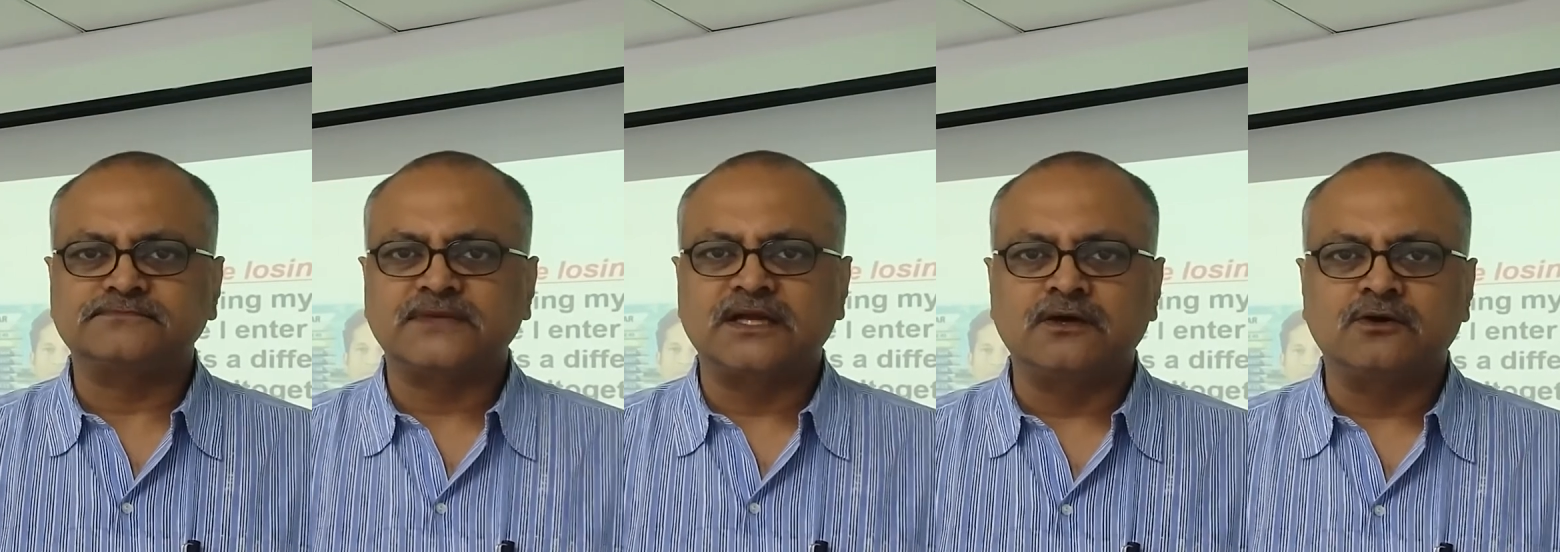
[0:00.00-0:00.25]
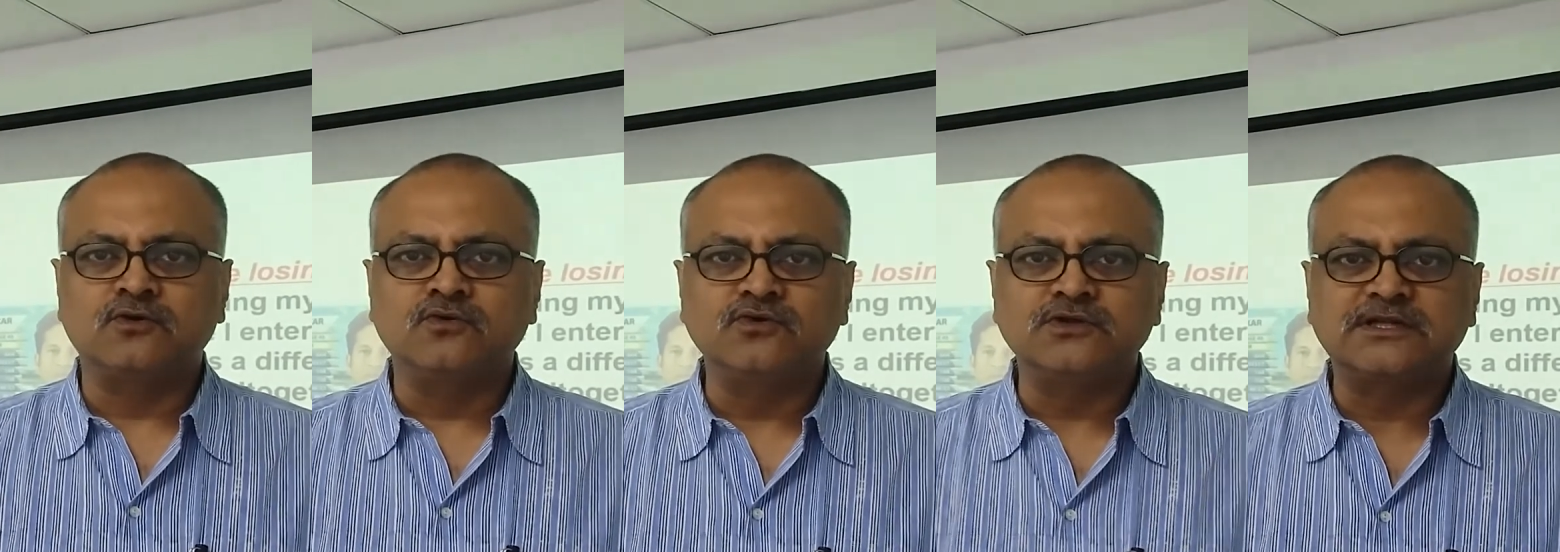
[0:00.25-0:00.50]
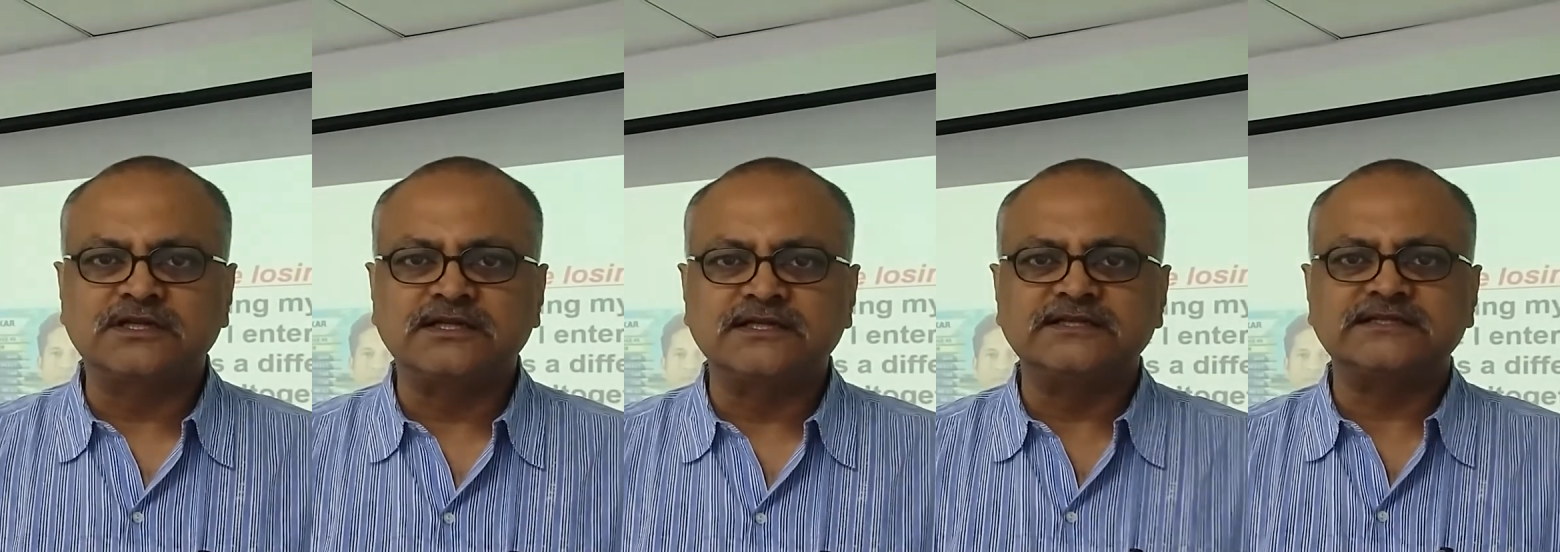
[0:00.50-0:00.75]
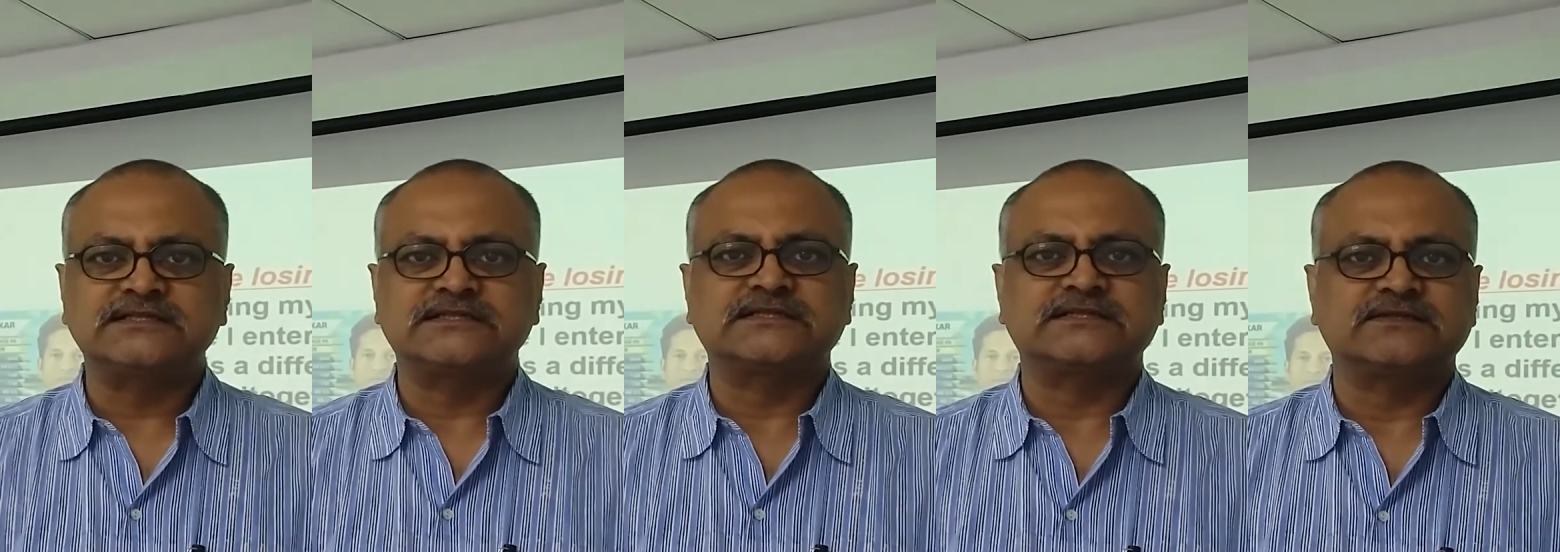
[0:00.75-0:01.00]

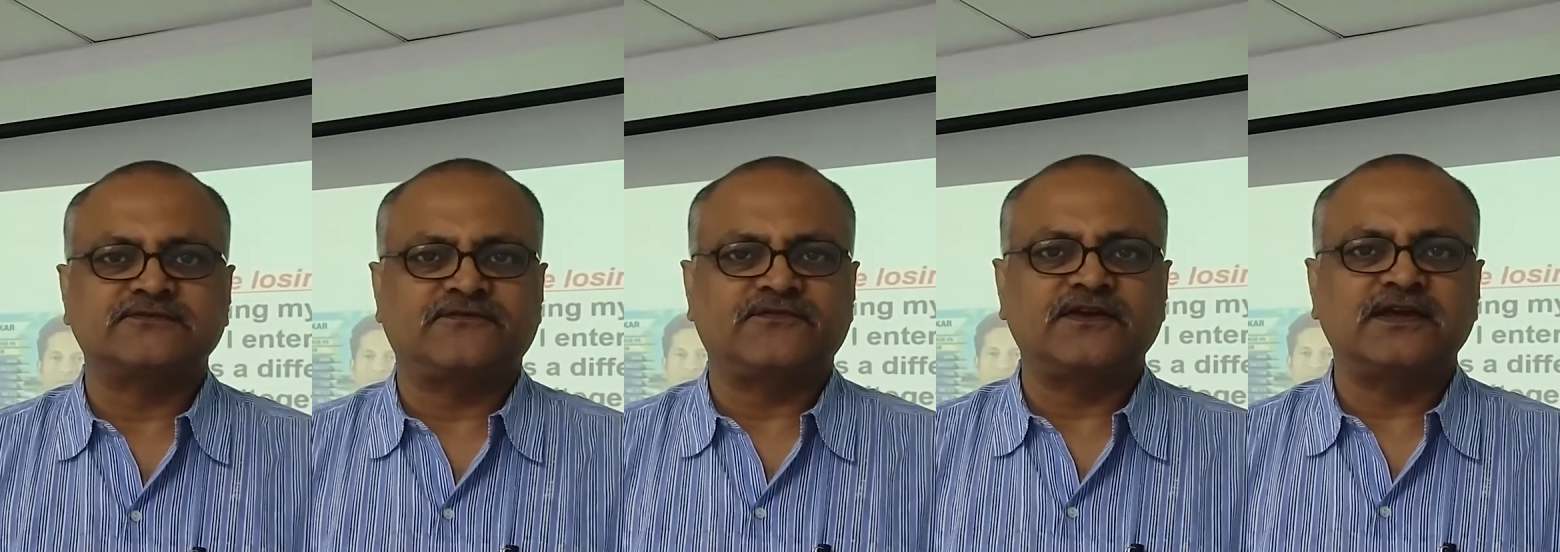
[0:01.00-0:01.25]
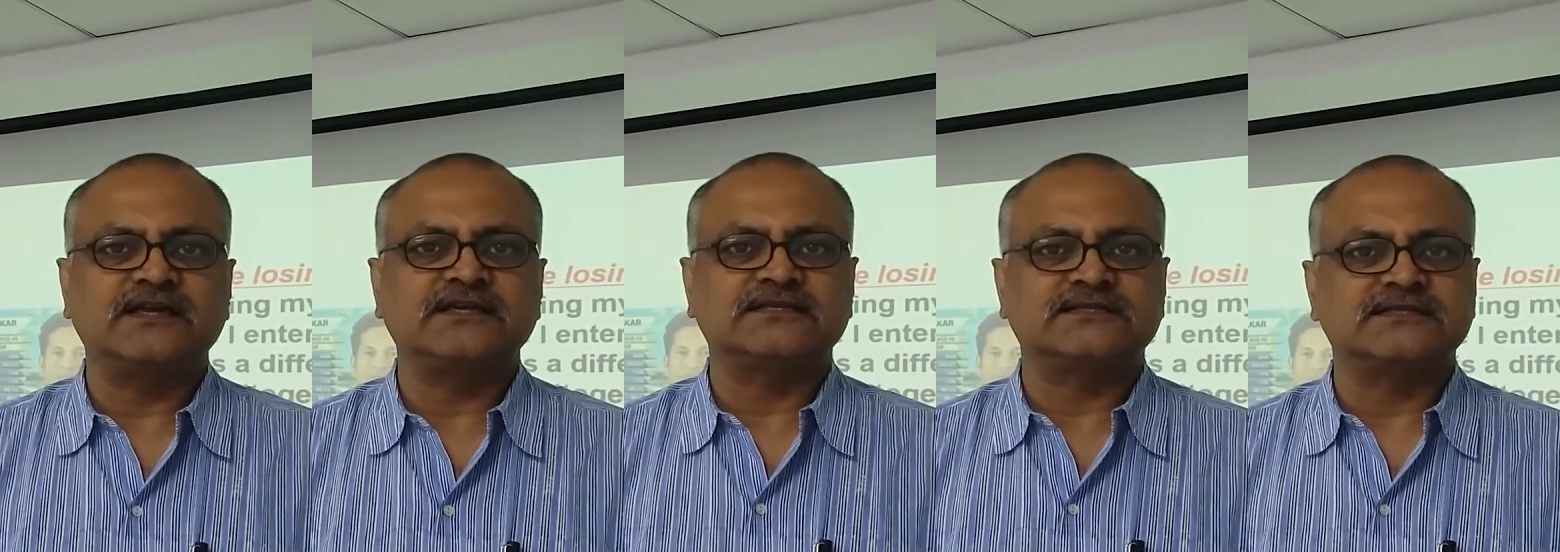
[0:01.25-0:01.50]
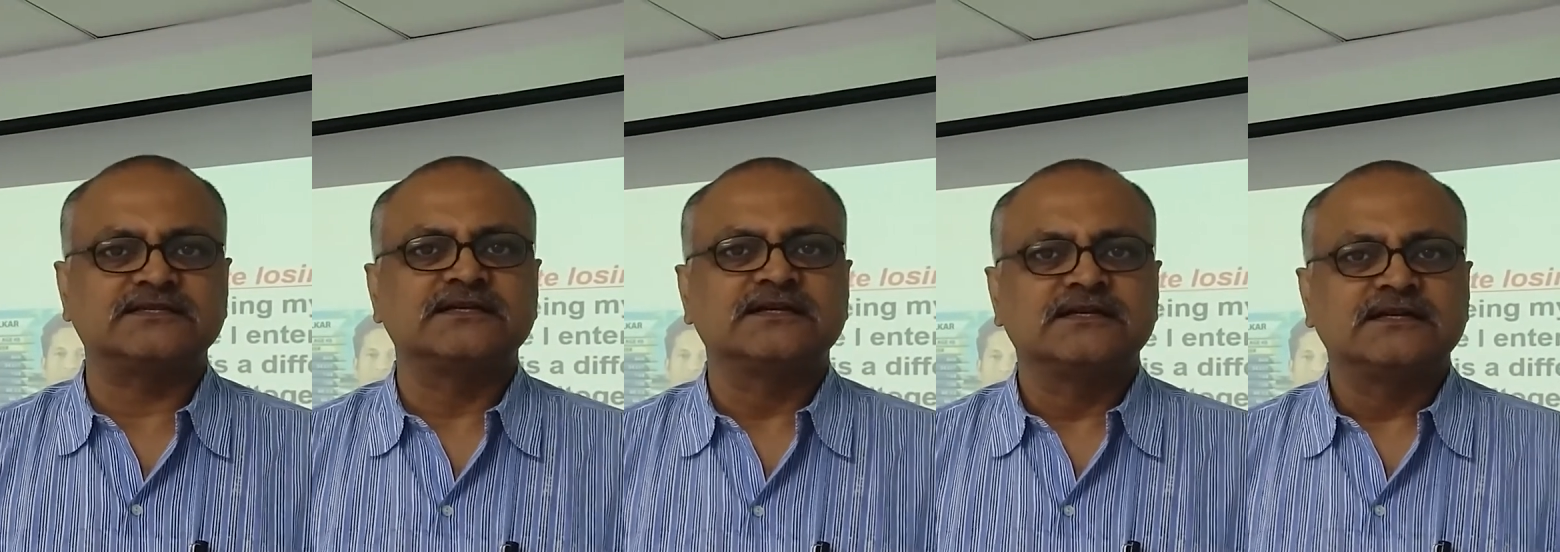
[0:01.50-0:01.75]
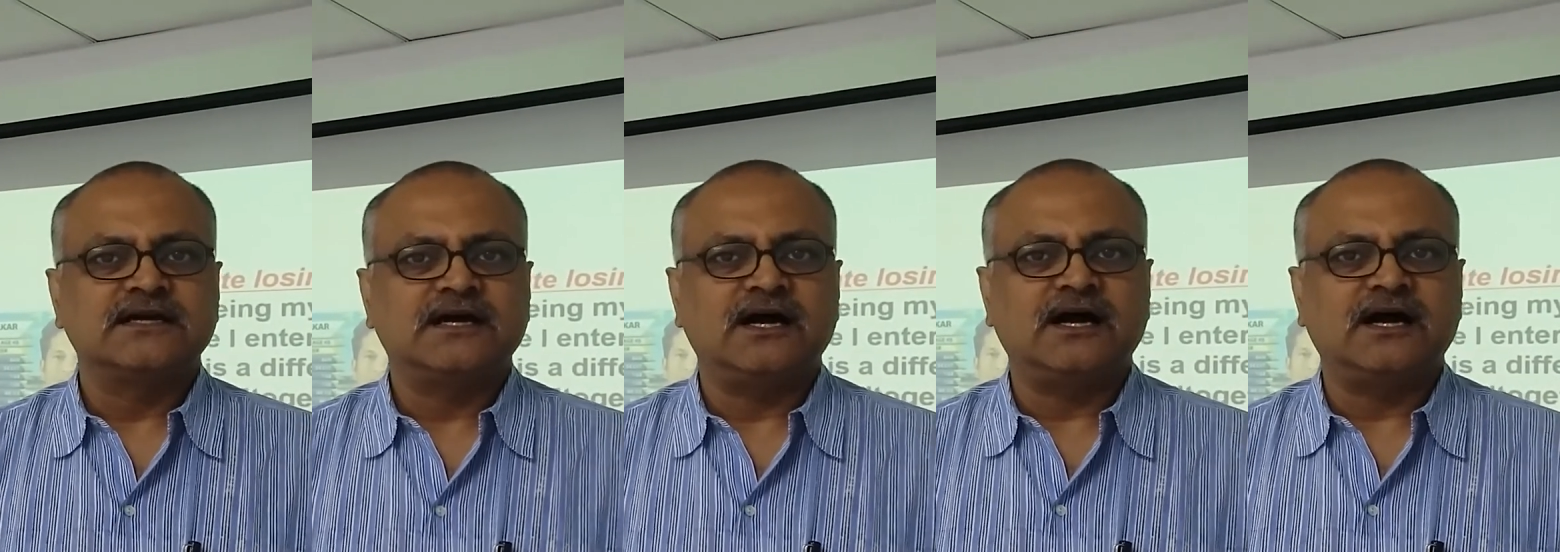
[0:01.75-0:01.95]
ruthless phase